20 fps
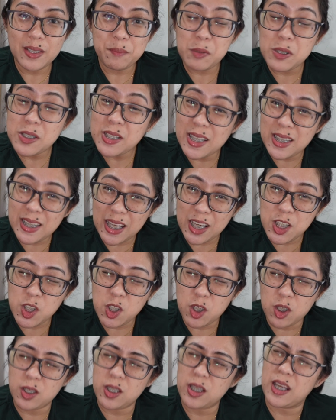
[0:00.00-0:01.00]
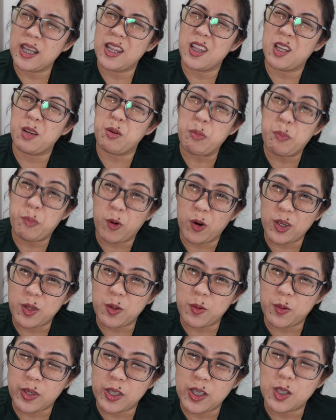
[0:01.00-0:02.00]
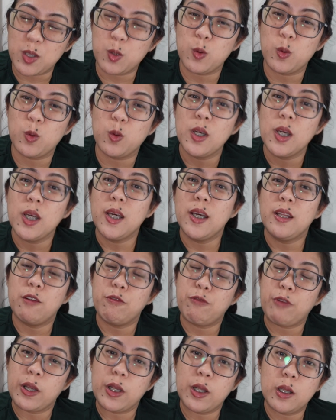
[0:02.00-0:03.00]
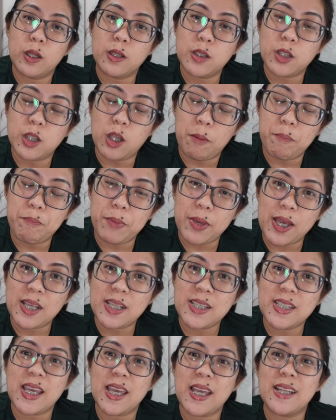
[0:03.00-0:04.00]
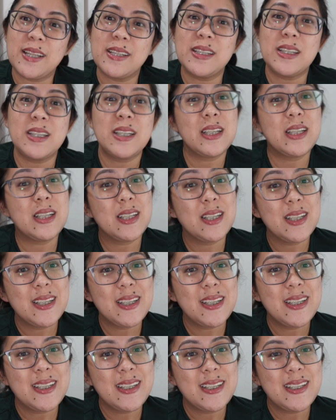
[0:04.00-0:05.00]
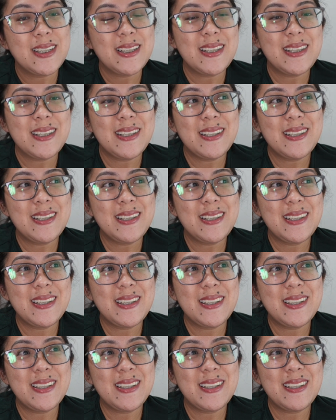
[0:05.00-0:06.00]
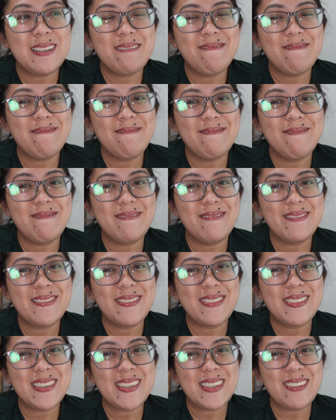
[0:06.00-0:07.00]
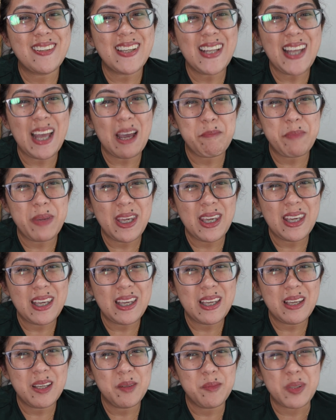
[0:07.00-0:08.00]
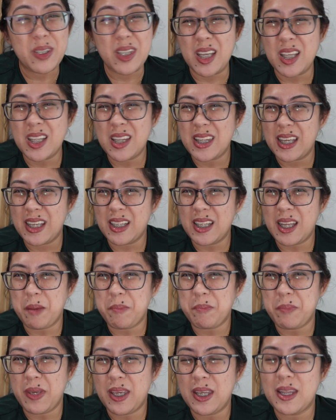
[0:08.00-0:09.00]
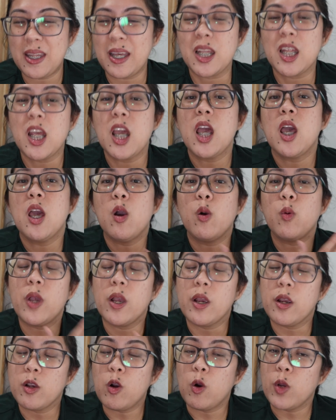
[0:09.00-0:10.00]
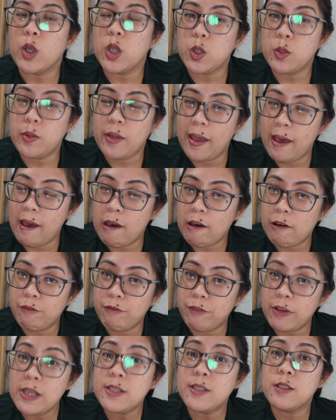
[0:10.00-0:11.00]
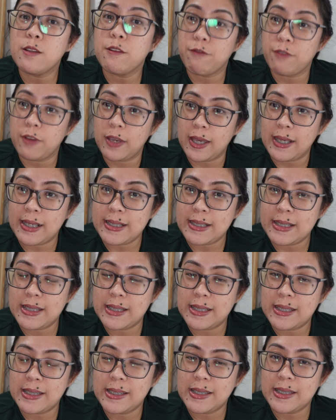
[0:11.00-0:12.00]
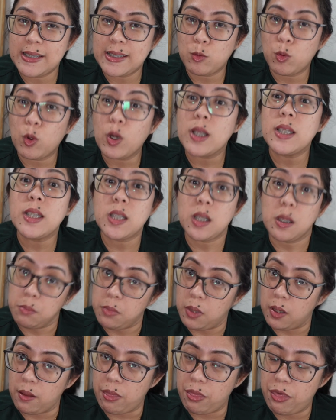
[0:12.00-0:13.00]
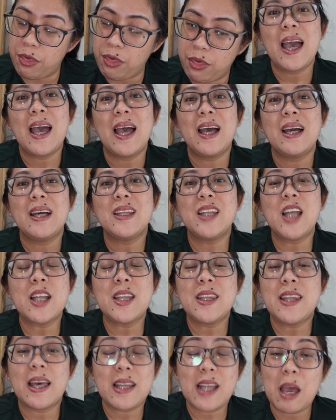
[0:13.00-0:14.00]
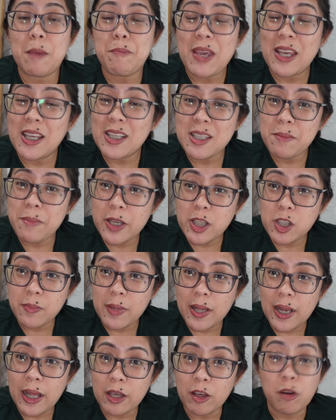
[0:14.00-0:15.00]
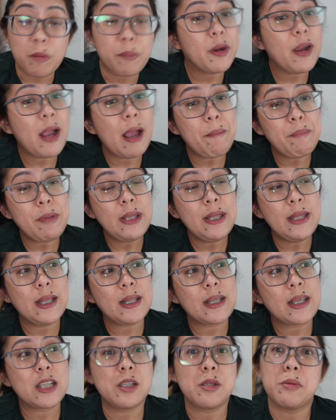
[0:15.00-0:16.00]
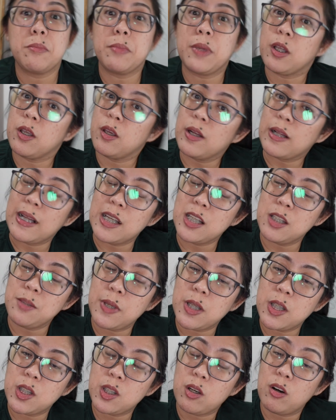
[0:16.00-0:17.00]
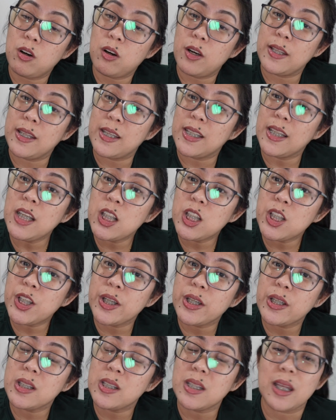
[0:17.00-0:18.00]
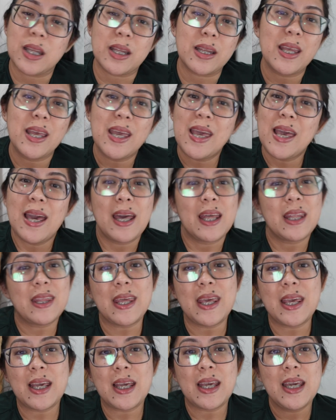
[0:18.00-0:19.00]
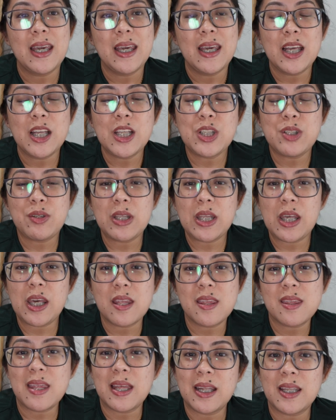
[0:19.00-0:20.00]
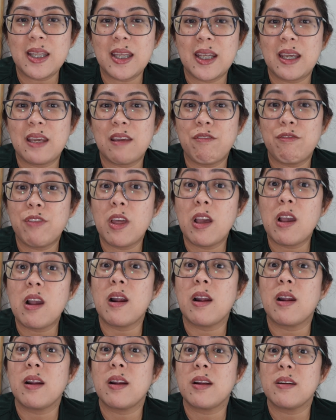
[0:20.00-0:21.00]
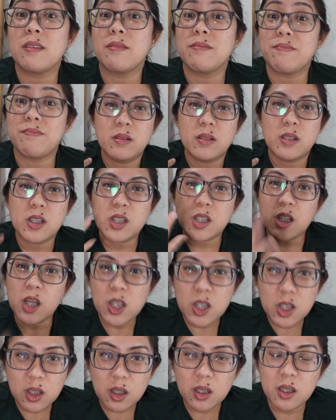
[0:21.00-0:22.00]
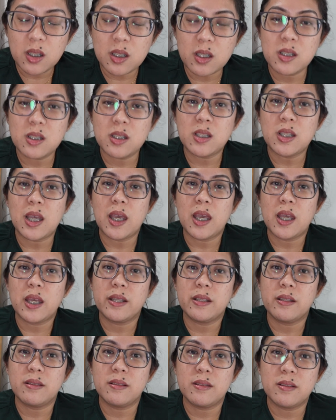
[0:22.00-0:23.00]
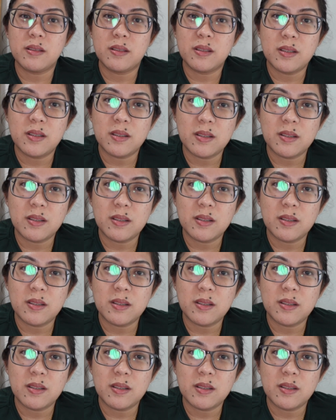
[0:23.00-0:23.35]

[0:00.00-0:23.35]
presentation and the report we're gonna do, the final topics, and I'm um, quite happy, but not that happy that we are going to have face to face once a month not that happy kasi medyo malayo, pero happy din kasi meet yung classmates ko and the teachers, and I think it's really authentic if there are discussions and